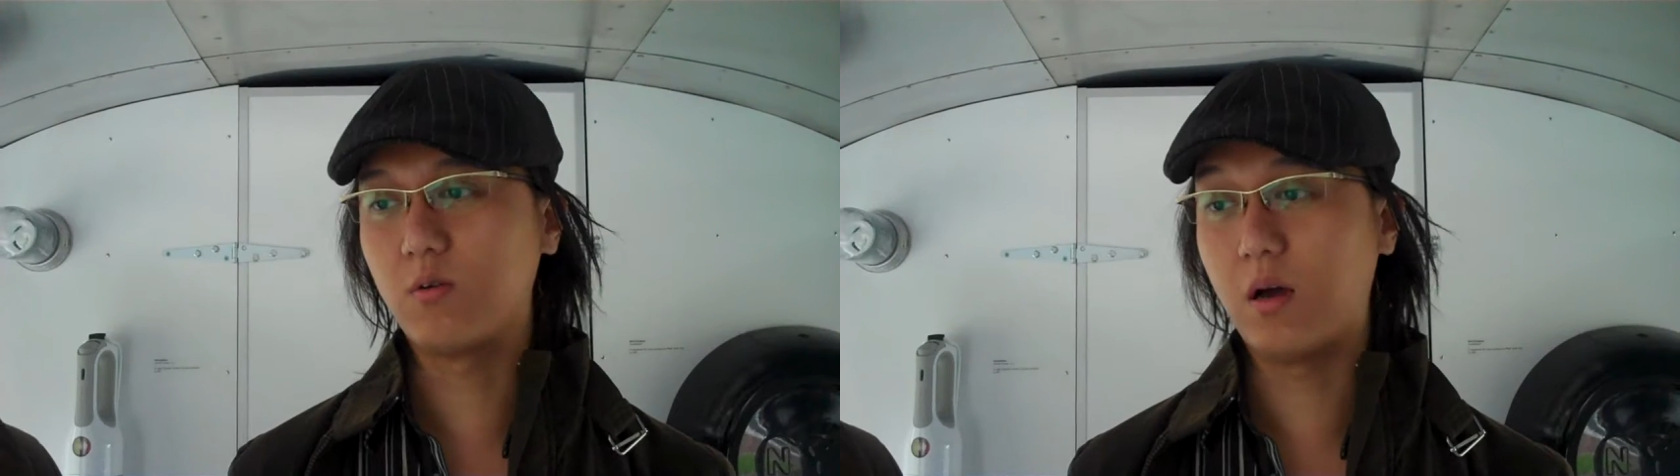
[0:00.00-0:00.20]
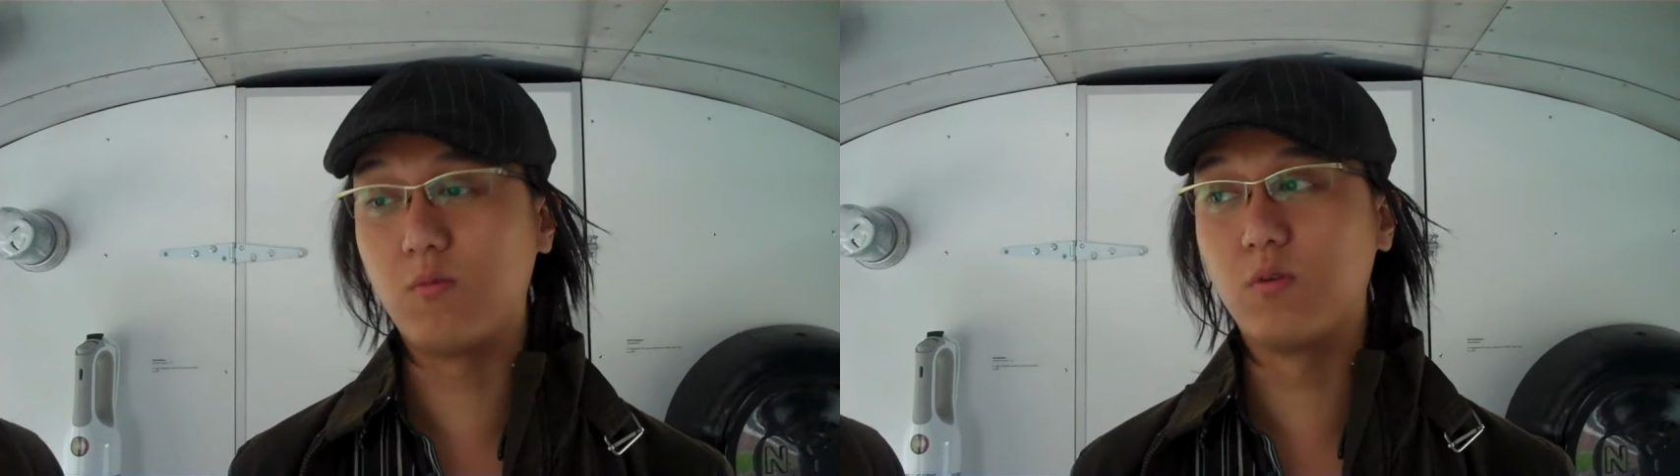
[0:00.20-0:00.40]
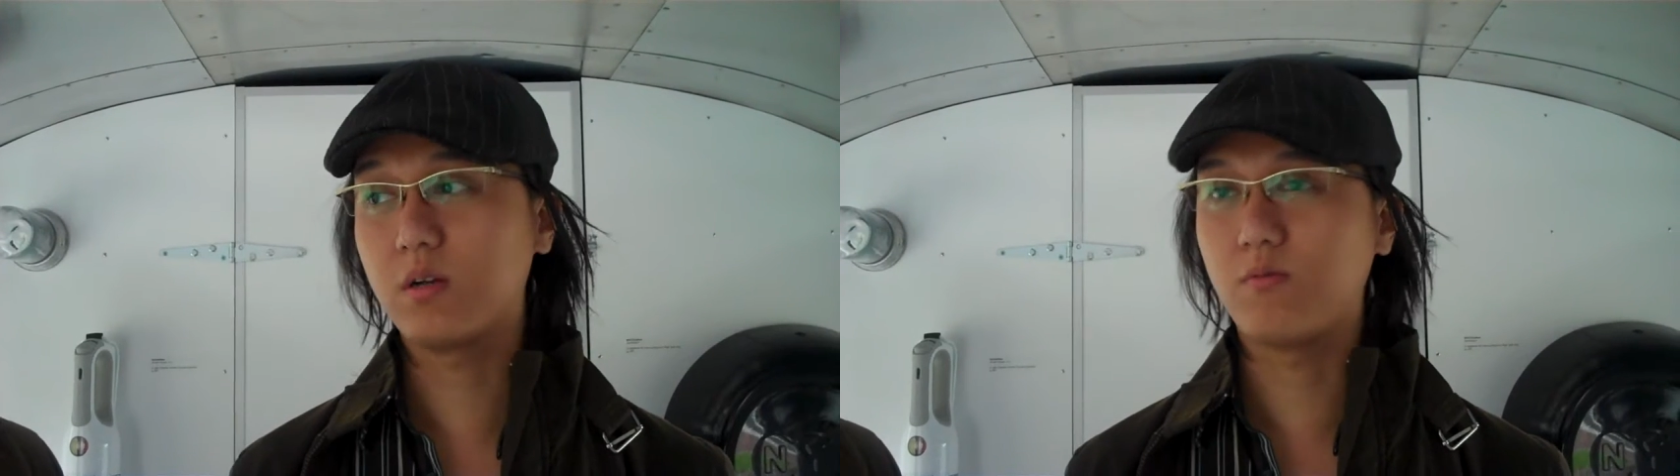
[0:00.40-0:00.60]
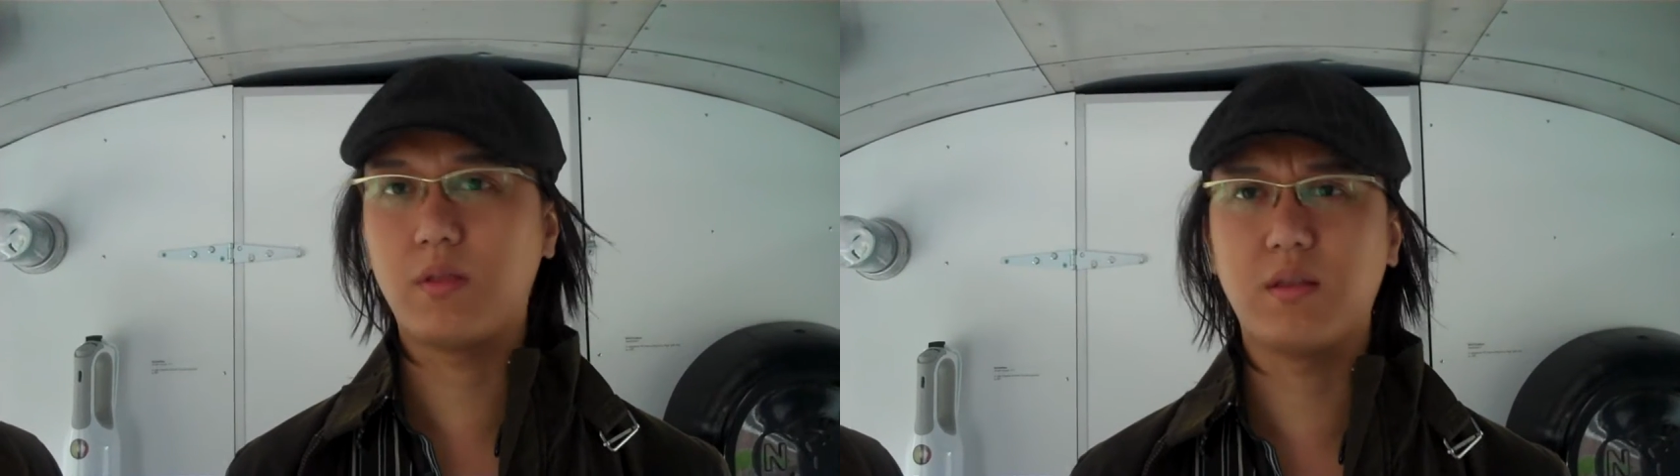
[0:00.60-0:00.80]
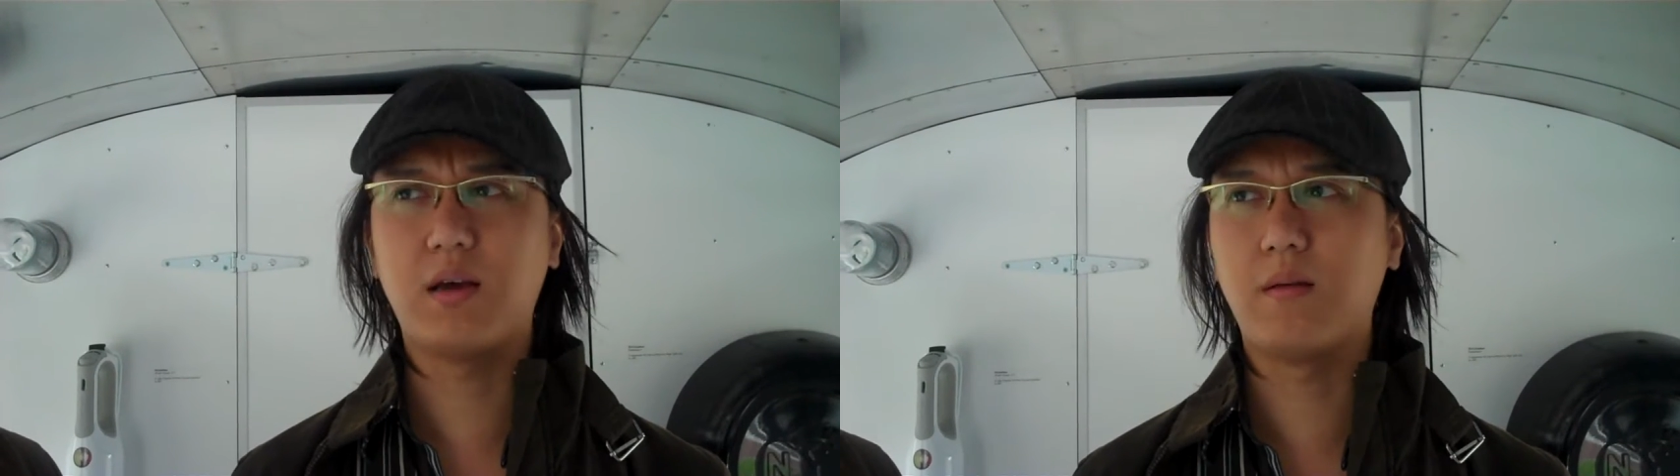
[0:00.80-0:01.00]
I work
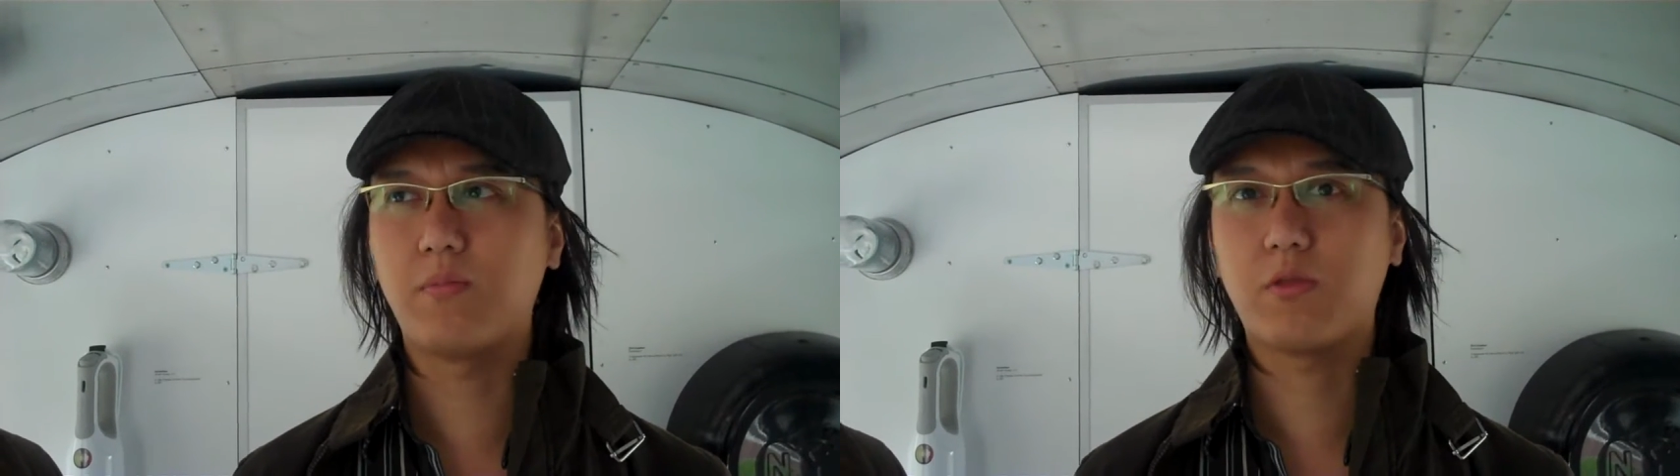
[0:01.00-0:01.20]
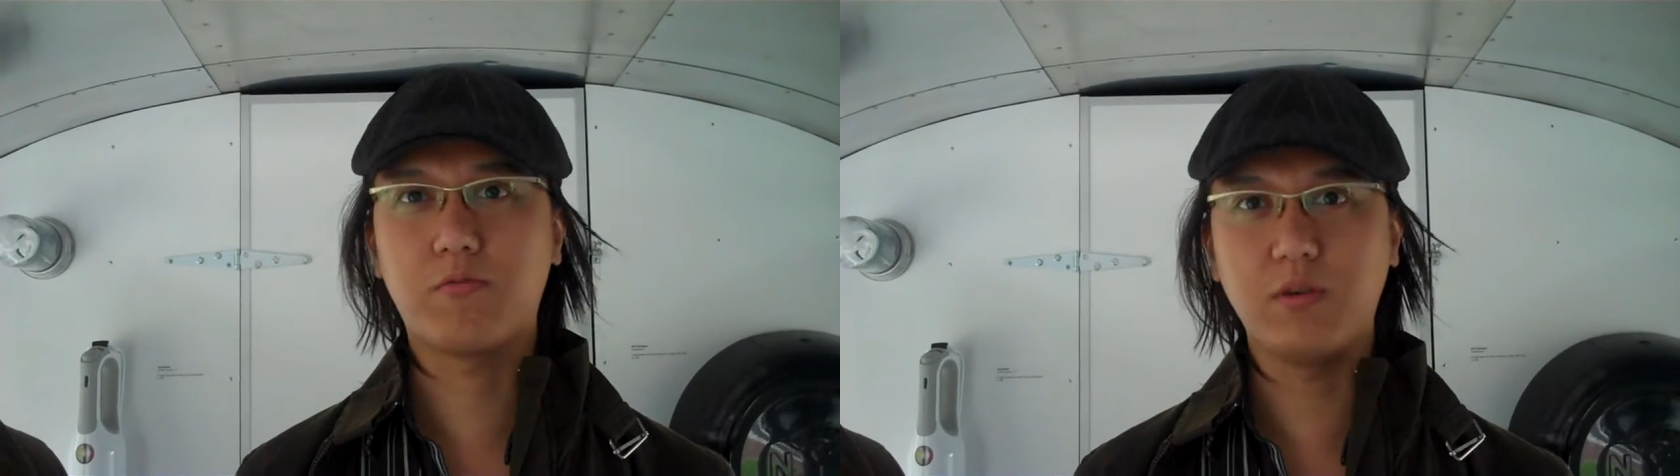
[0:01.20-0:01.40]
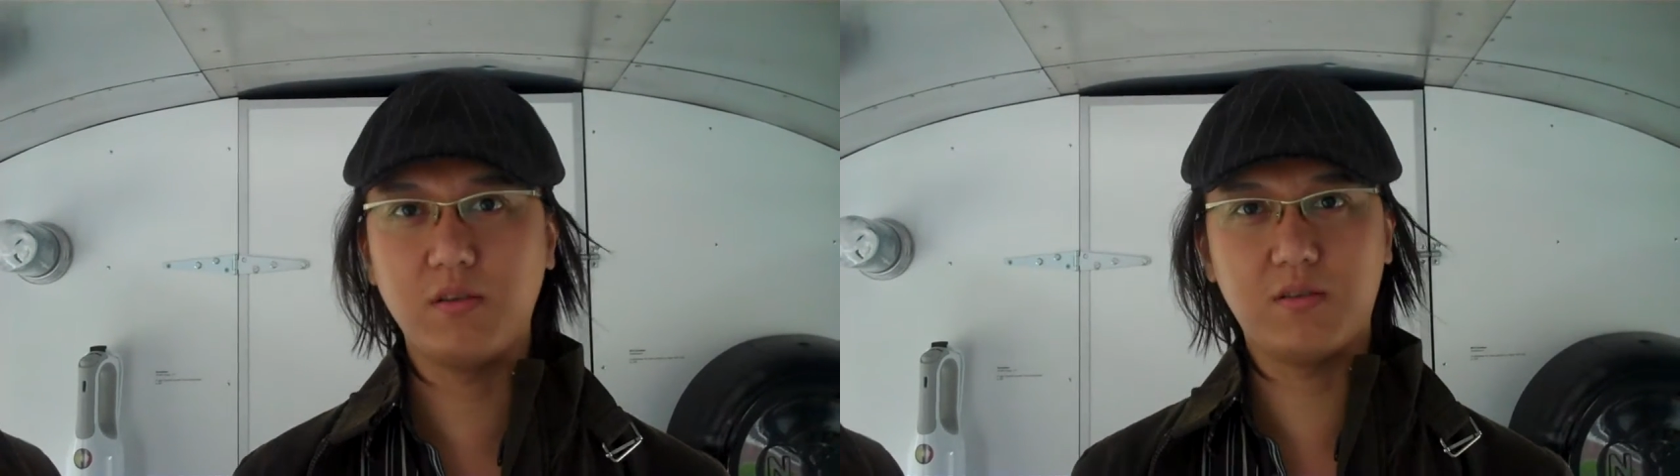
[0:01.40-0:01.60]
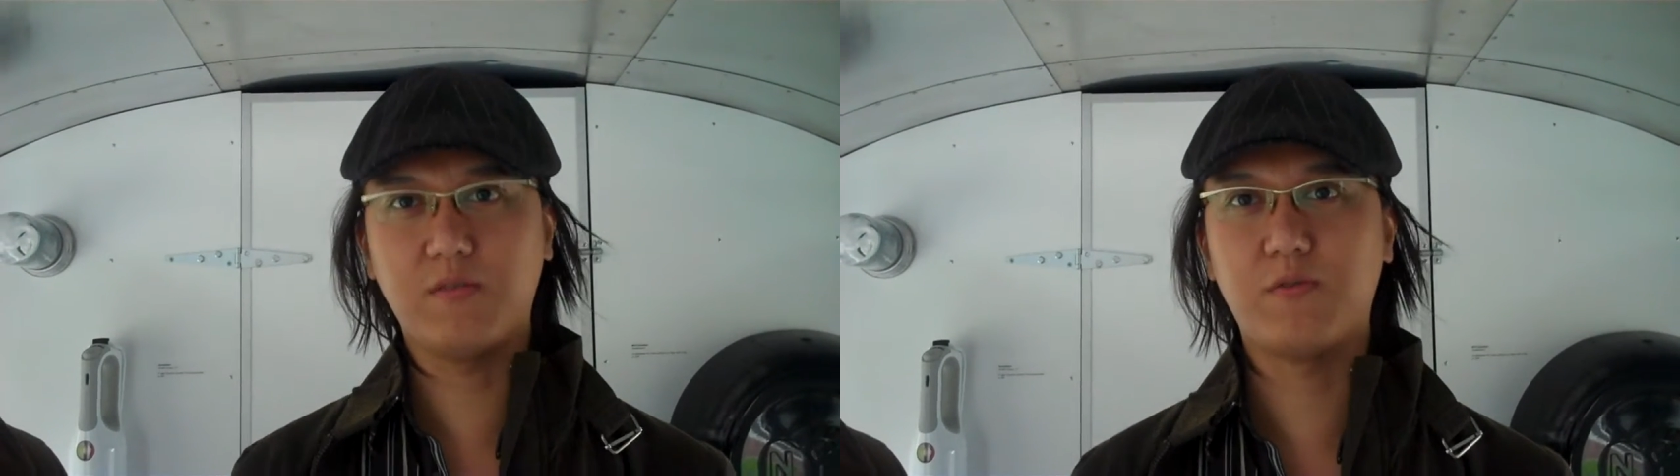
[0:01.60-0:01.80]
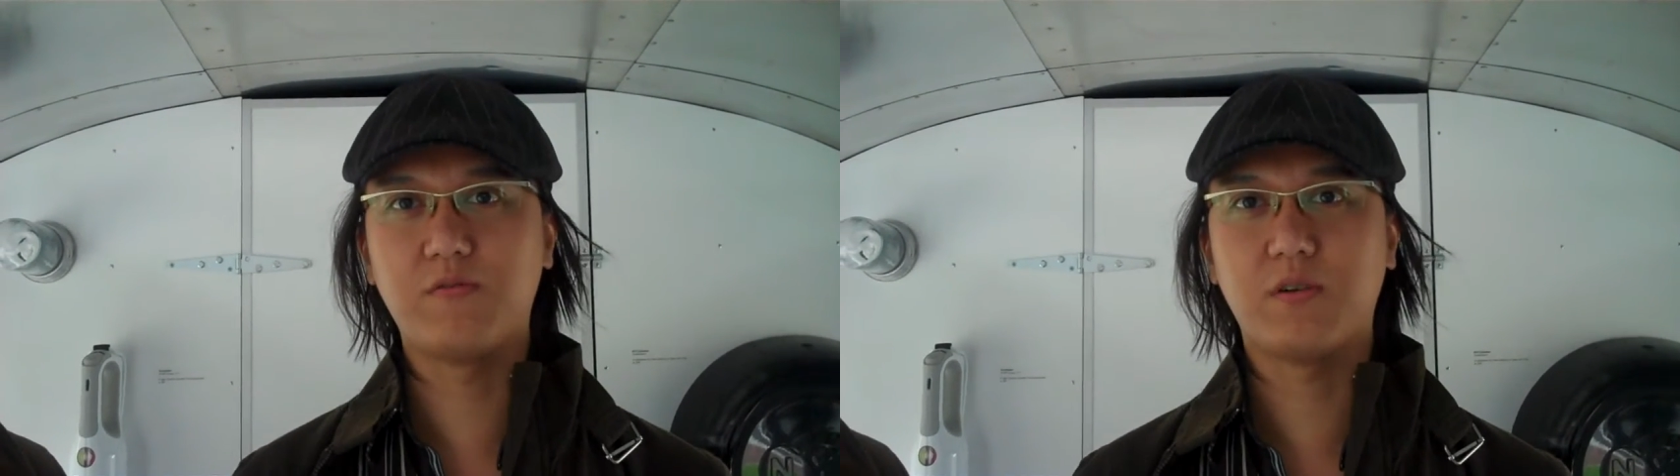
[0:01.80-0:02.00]
with 3
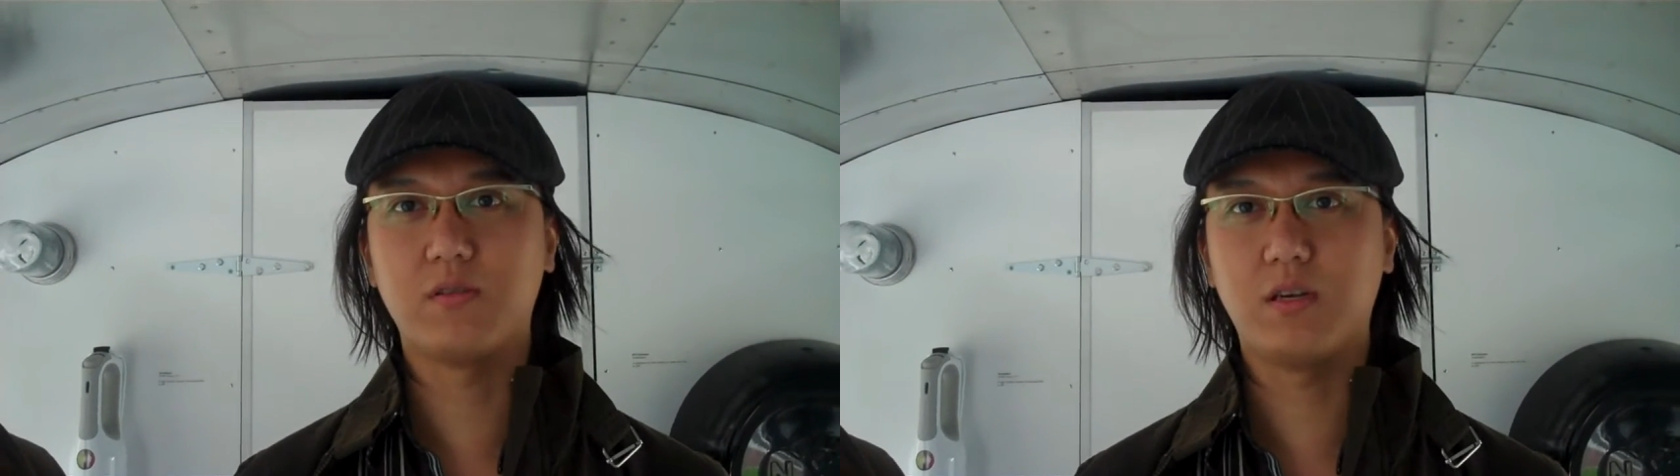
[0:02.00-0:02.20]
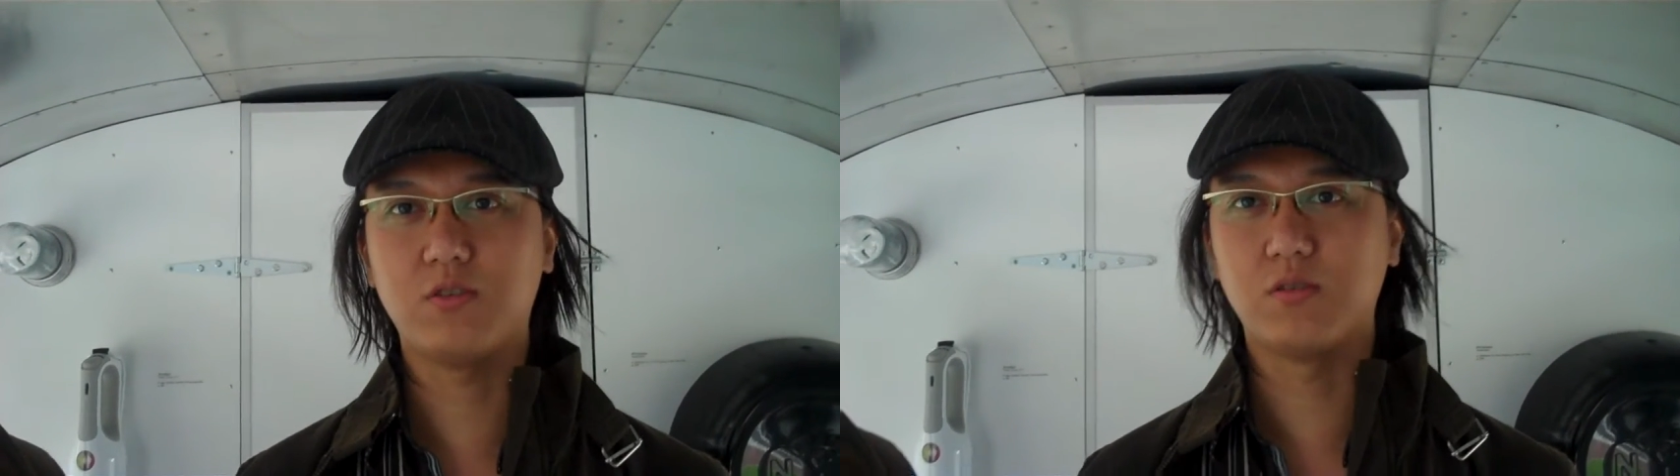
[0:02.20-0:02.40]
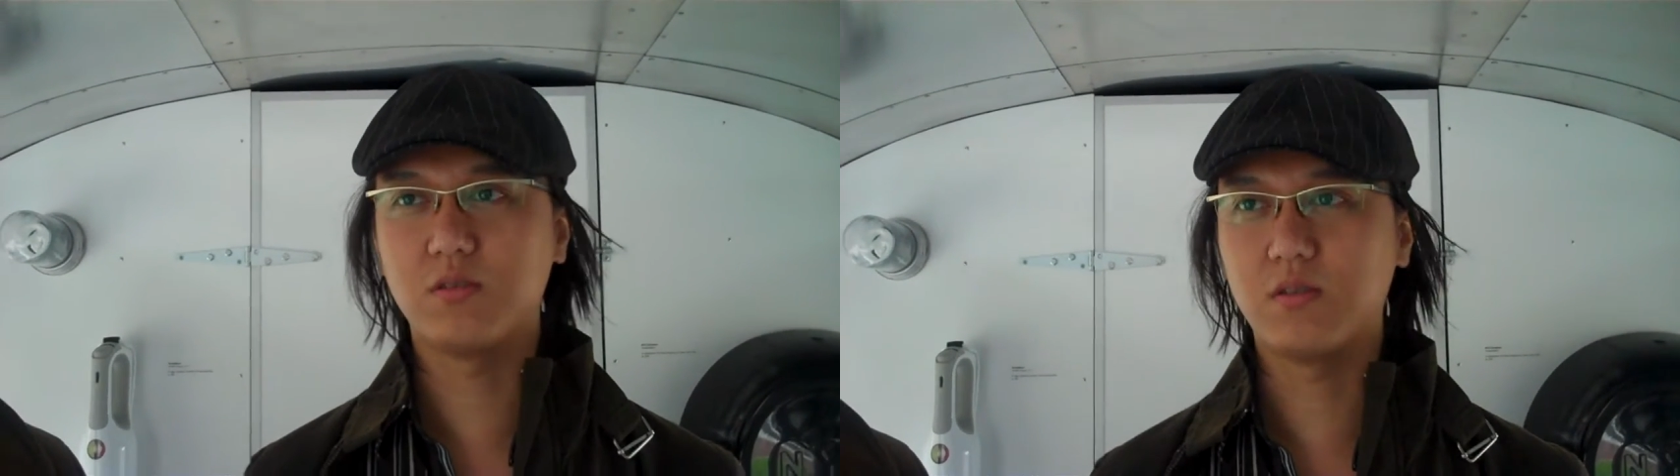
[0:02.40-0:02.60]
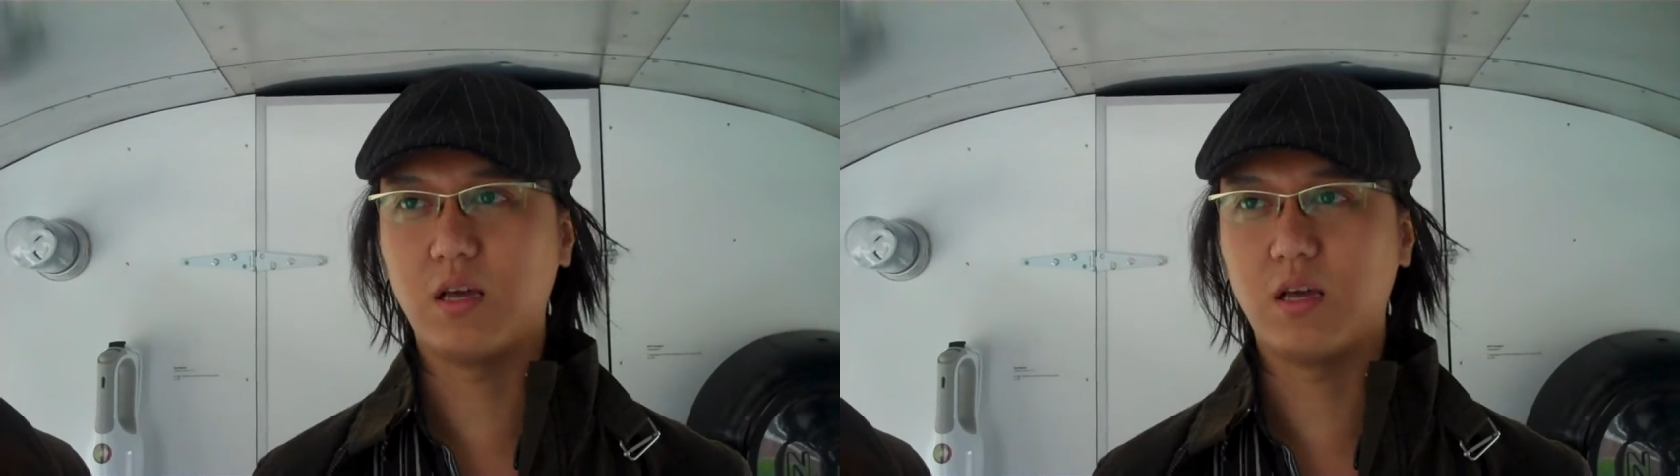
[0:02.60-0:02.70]
different foundations,